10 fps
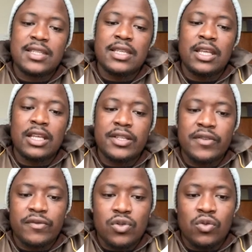
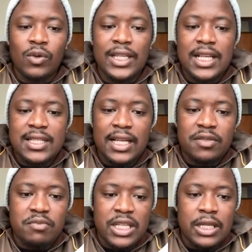negative 2. What does that
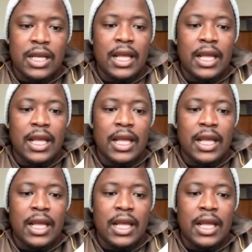mean?